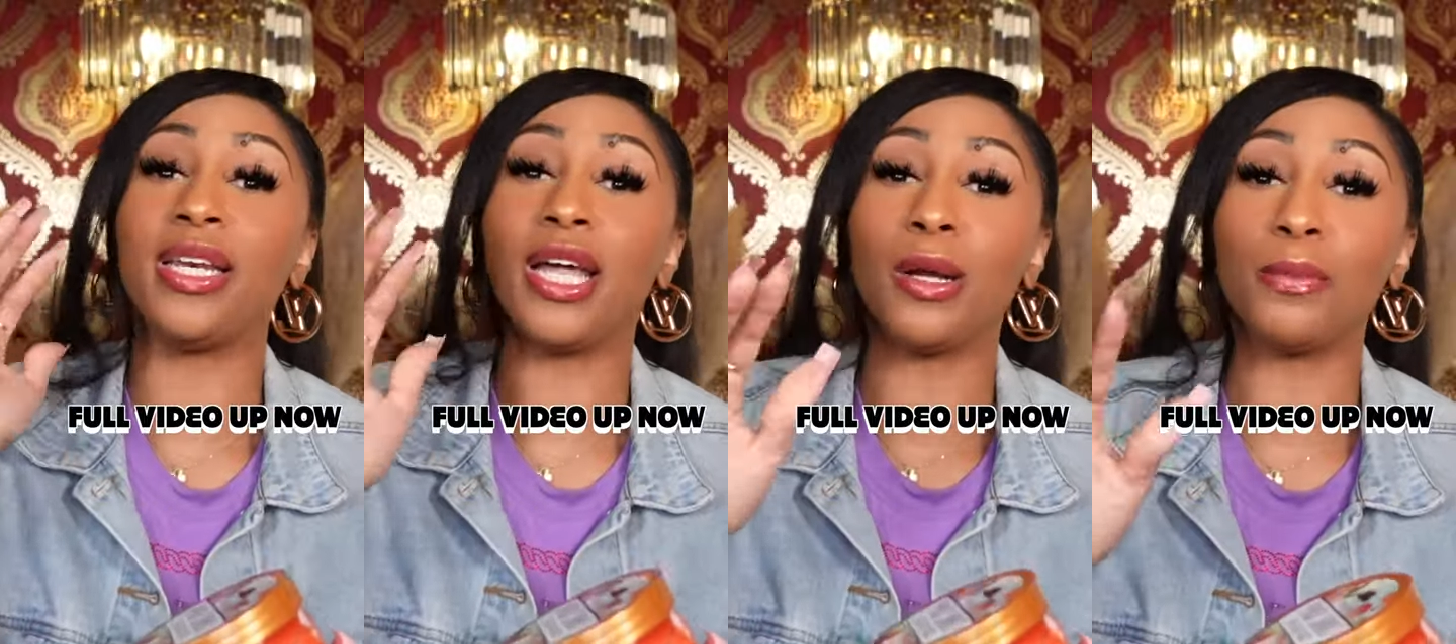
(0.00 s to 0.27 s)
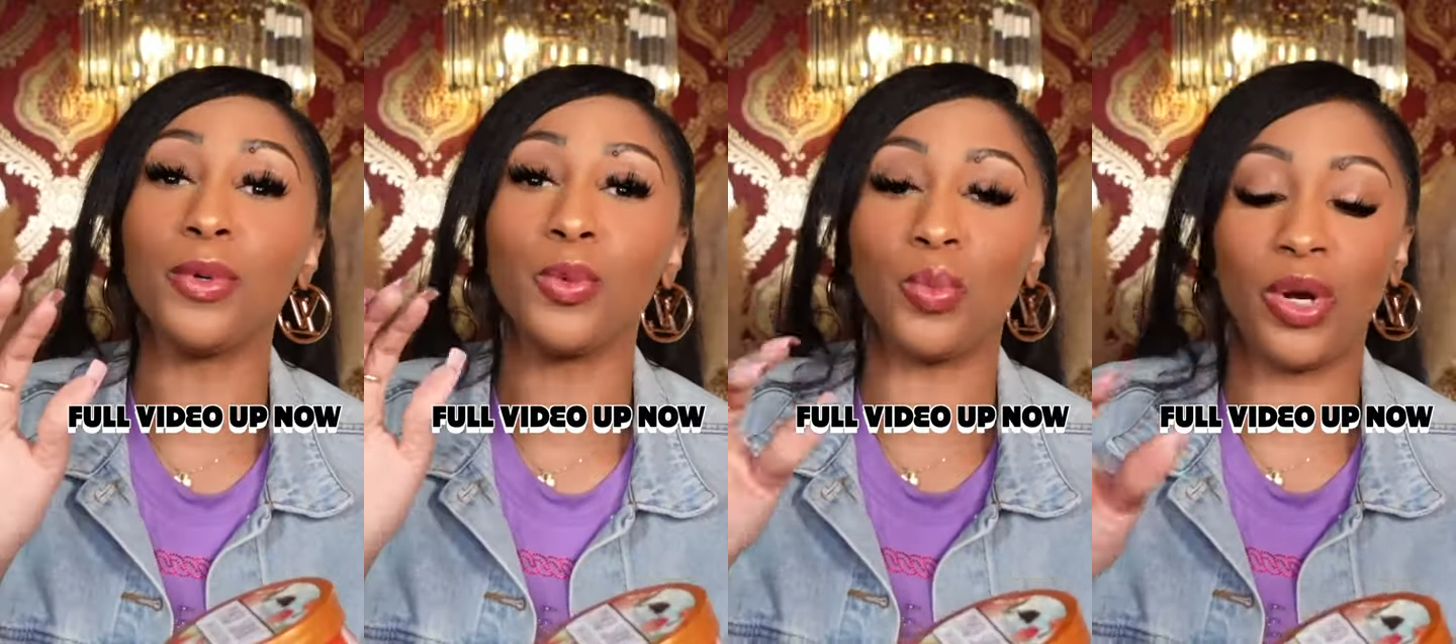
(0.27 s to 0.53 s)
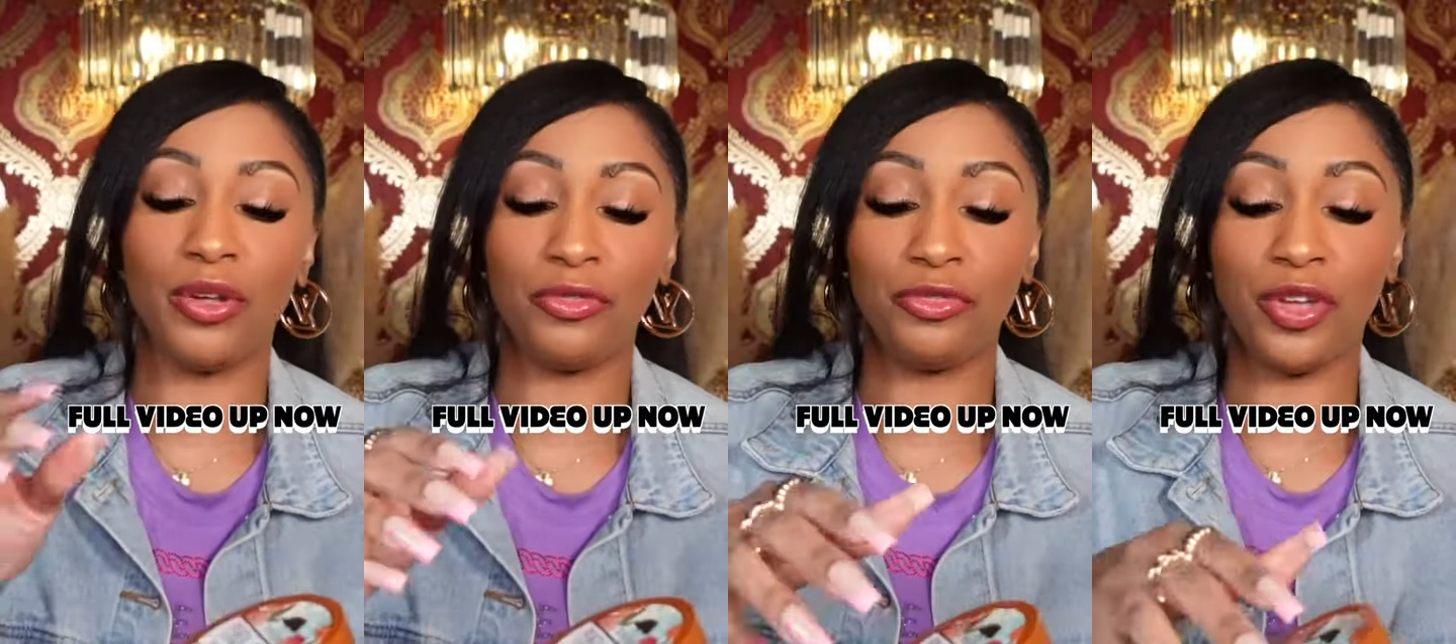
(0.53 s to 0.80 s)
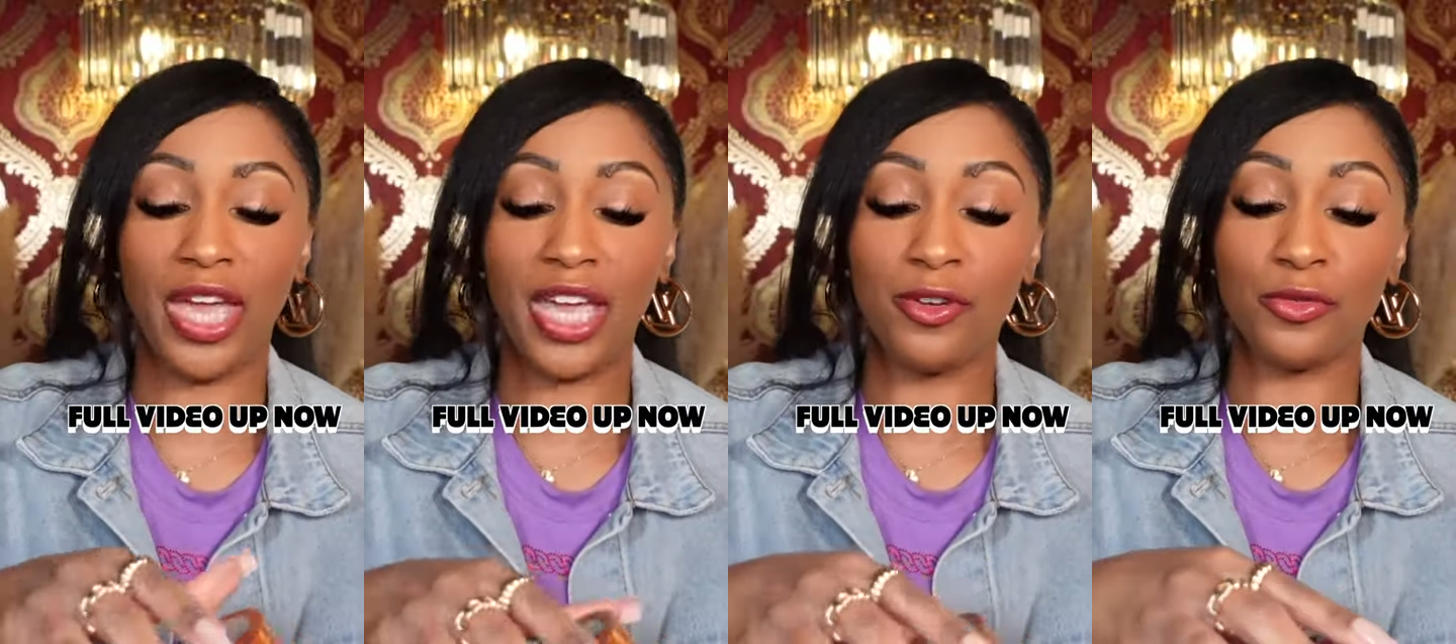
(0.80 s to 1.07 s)
number
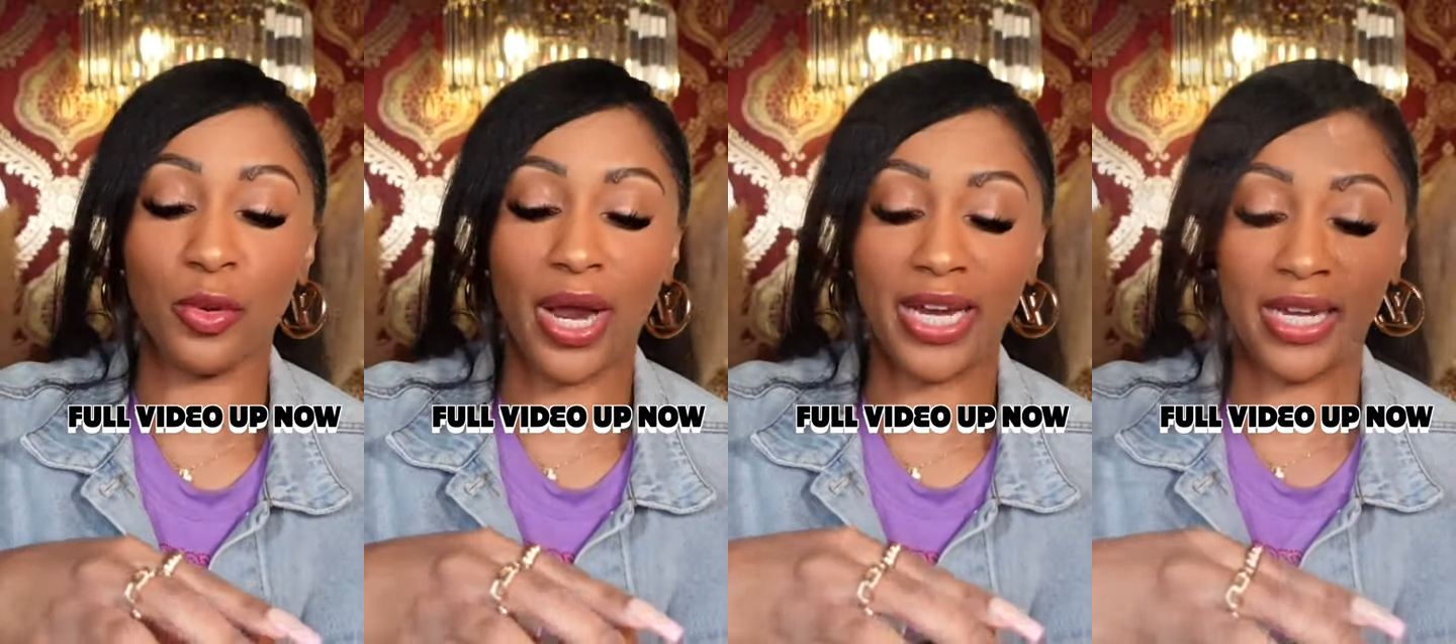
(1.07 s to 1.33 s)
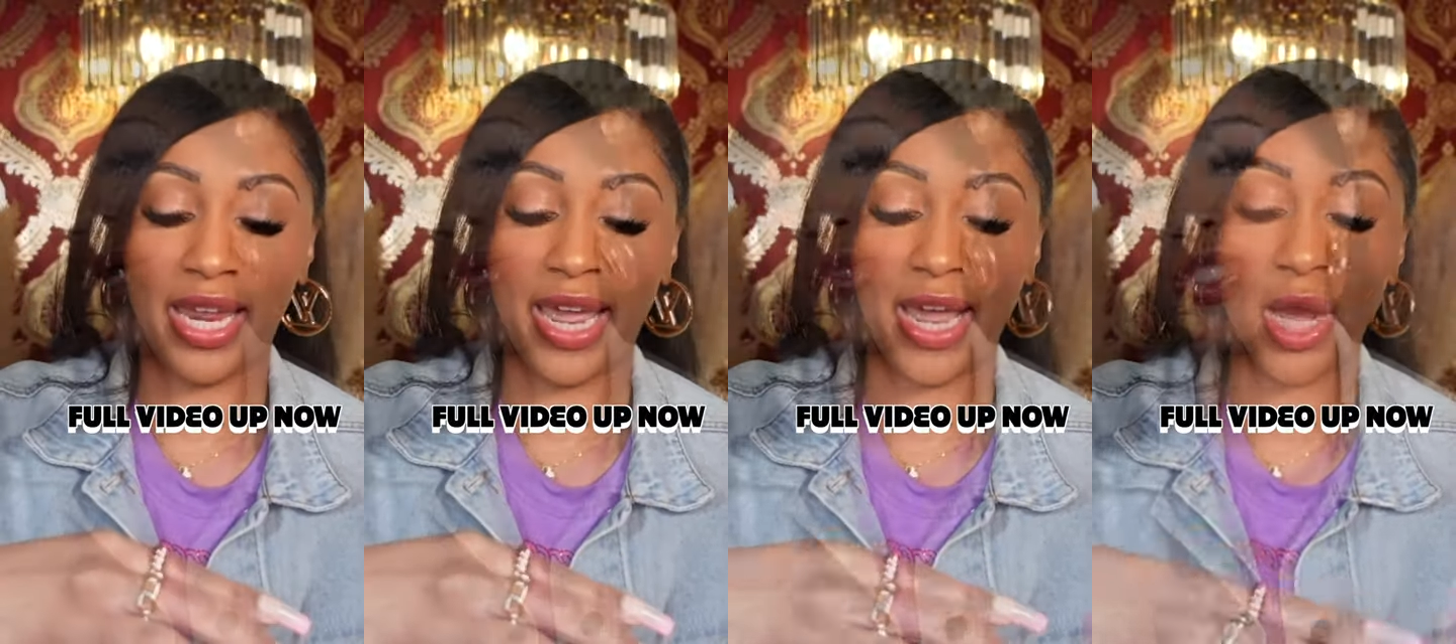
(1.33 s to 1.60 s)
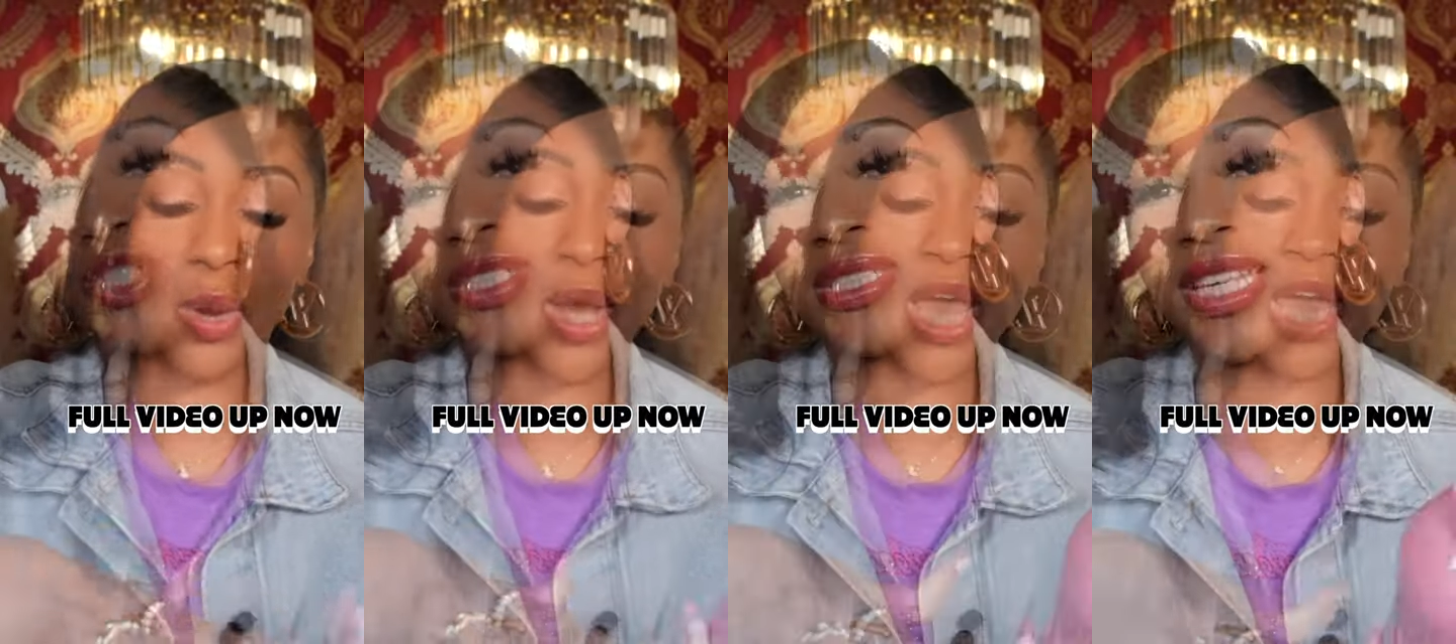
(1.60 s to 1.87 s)
one fave right now.